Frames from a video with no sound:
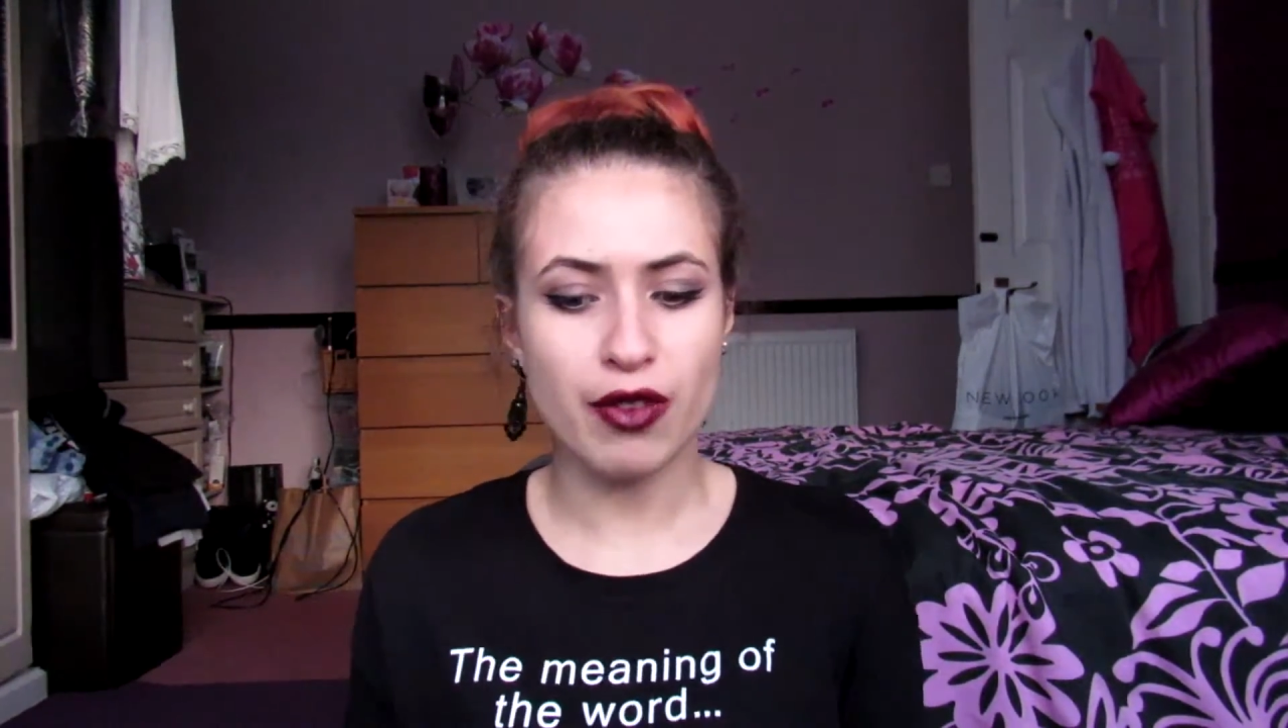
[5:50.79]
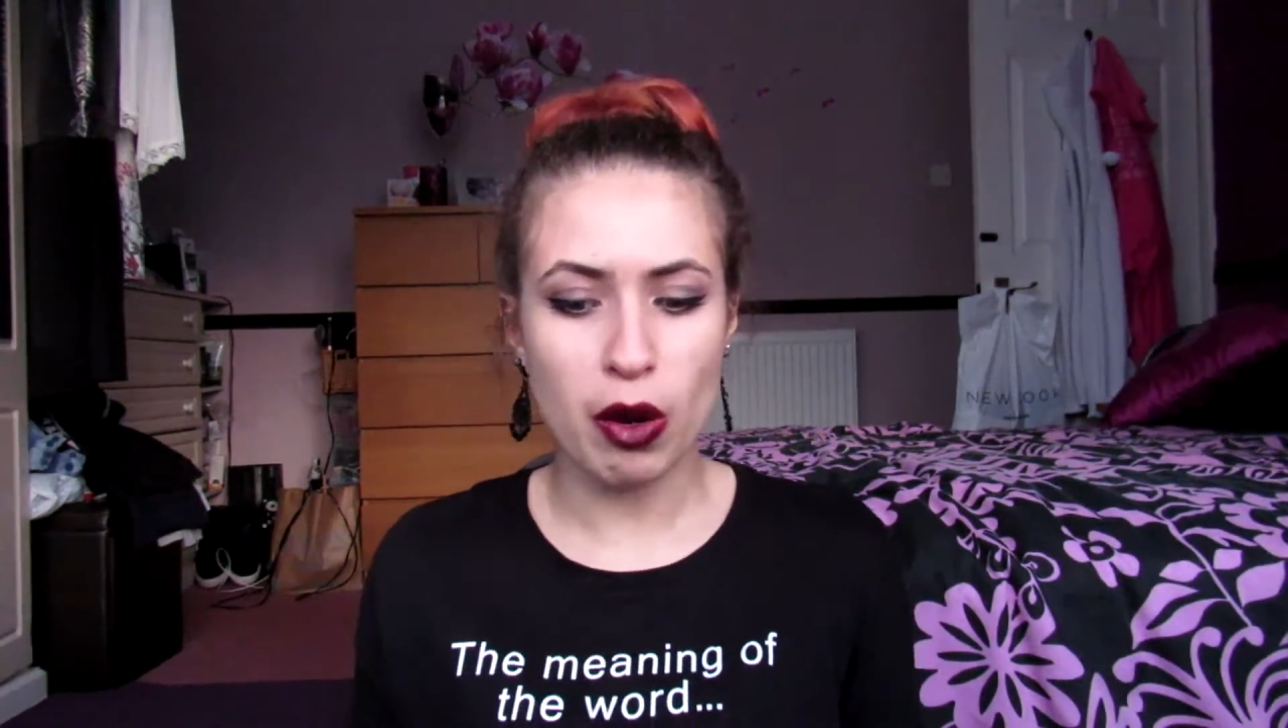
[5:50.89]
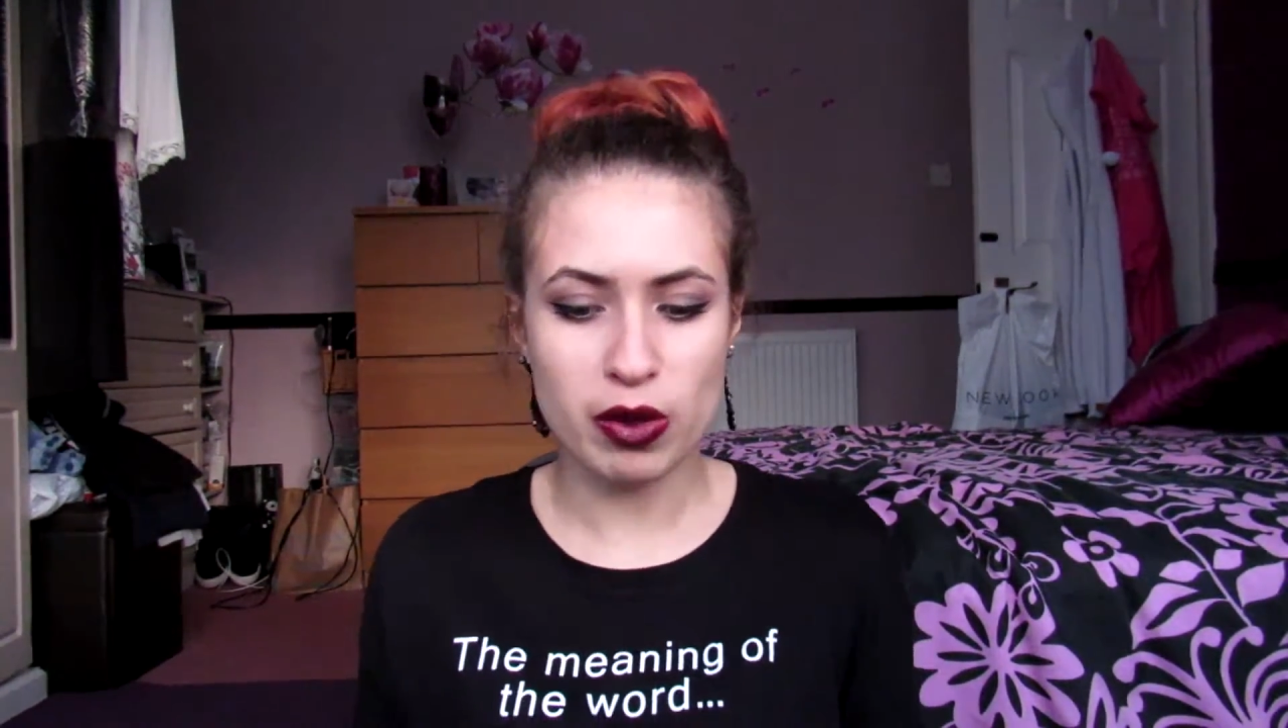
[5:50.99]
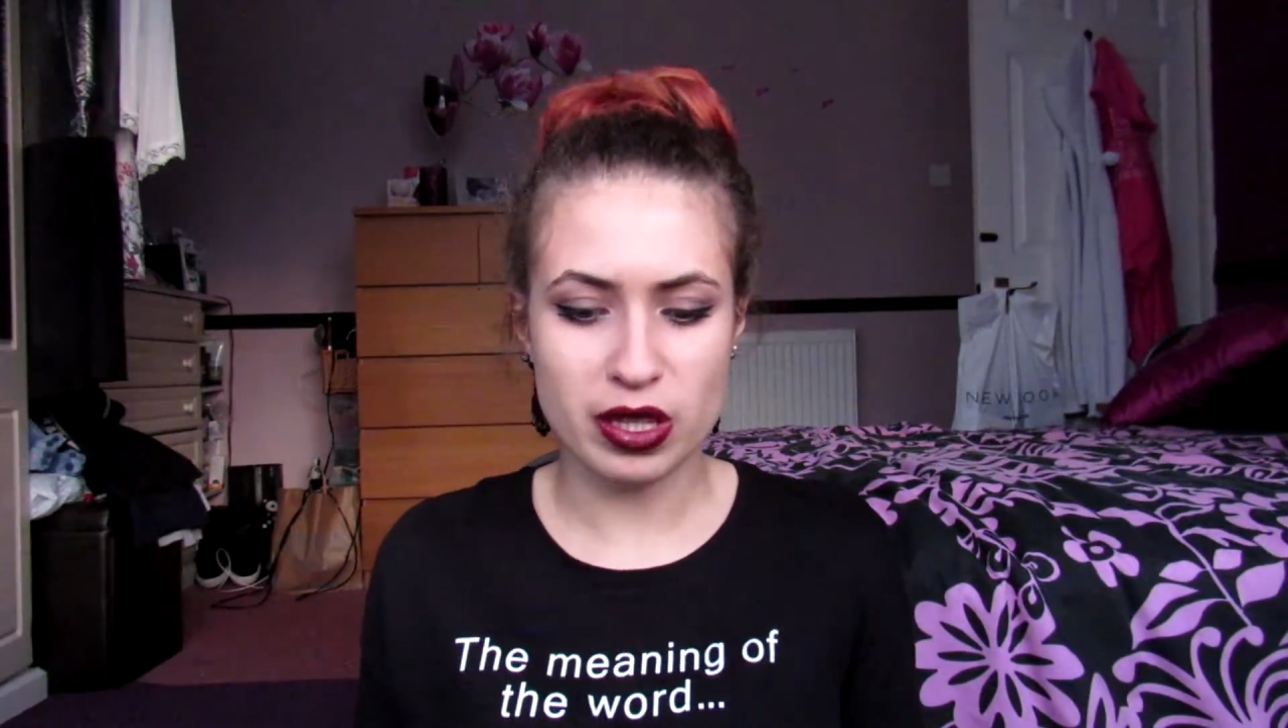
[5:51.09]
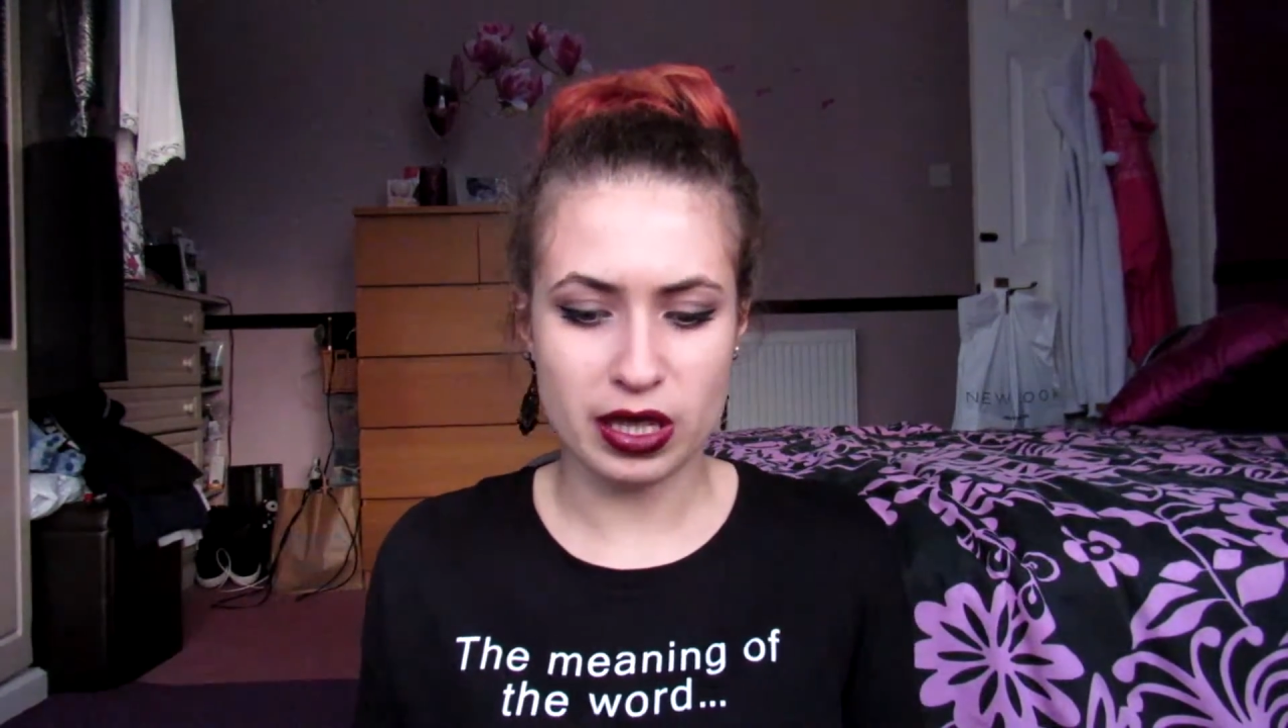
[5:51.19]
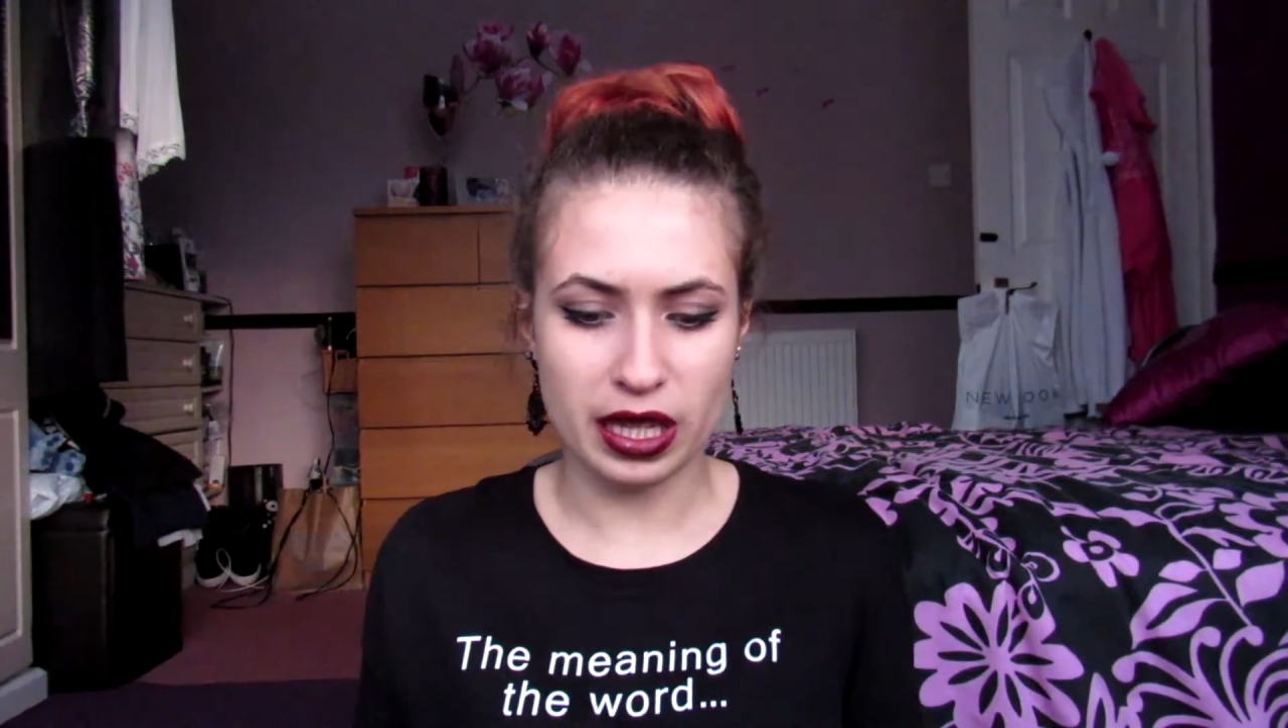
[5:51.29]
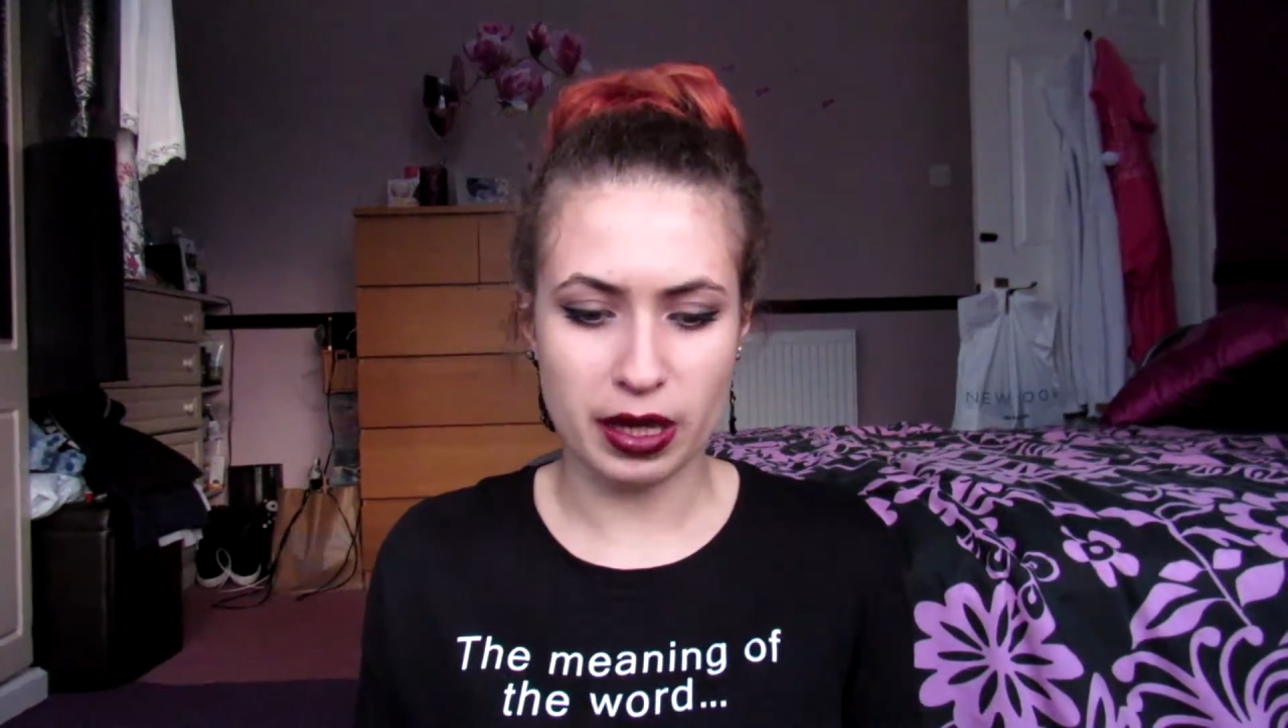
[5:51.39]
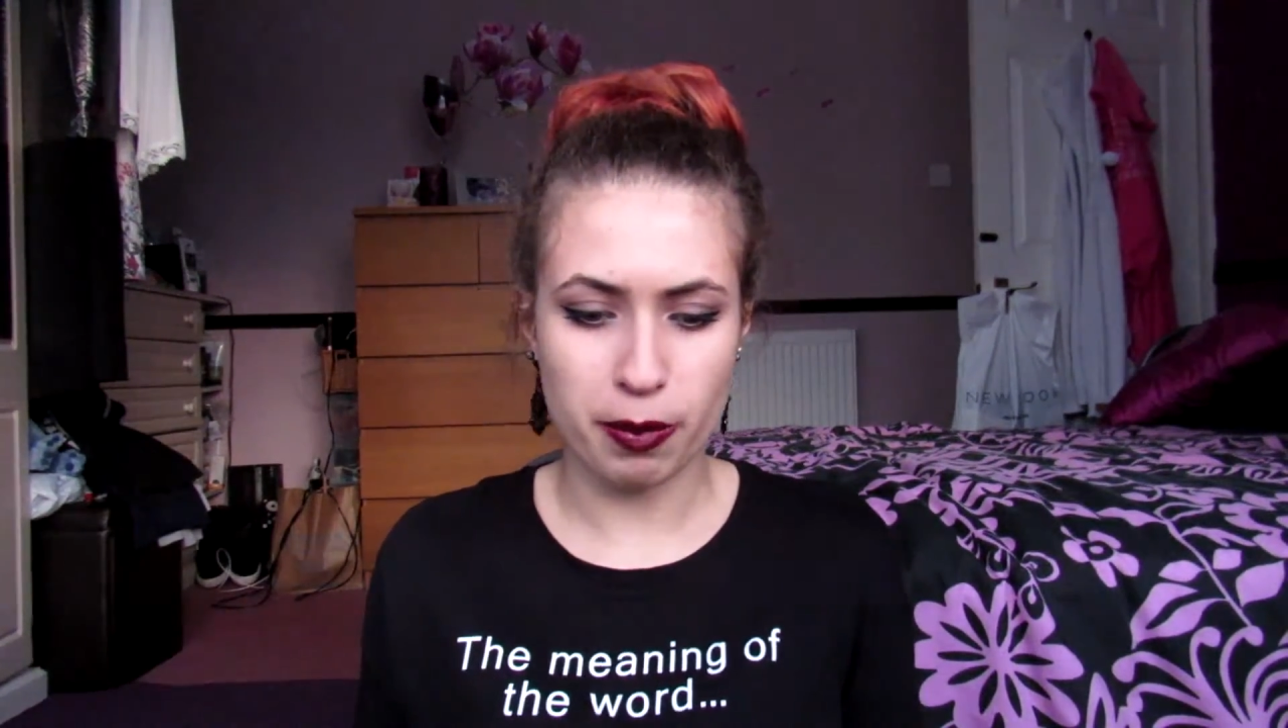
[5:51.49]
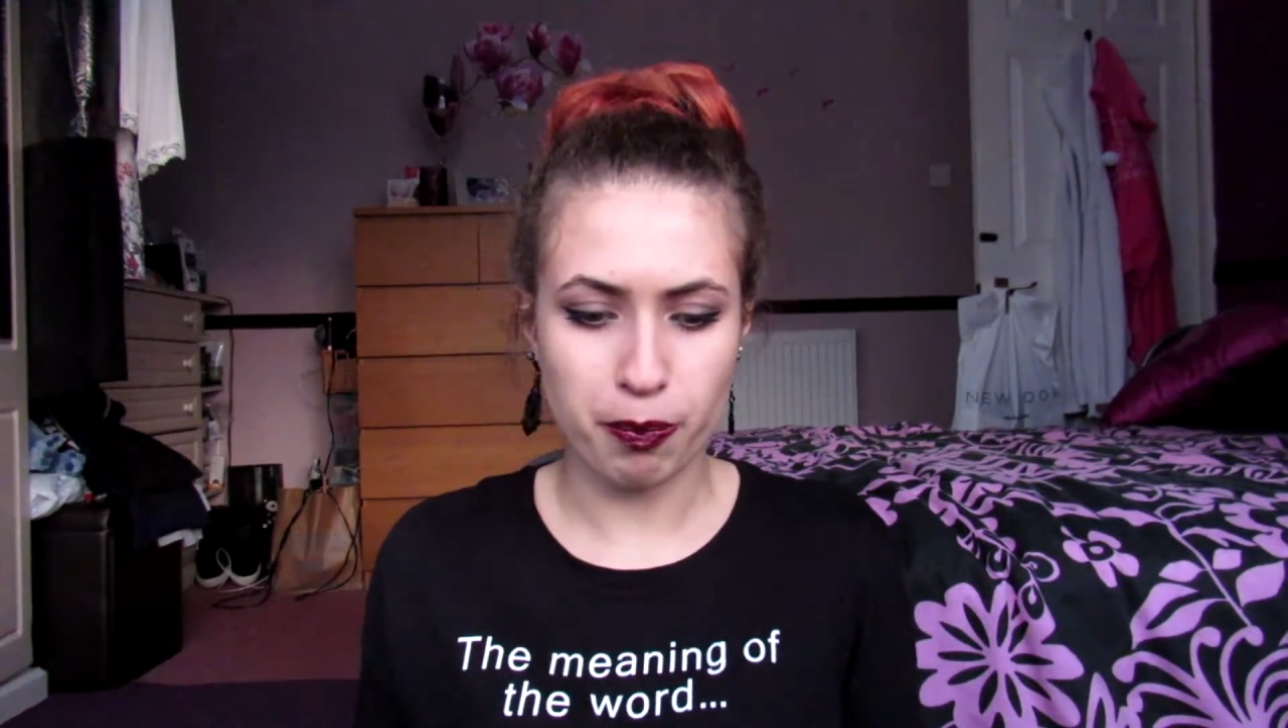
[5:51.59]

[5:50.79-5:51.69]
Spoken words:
I was like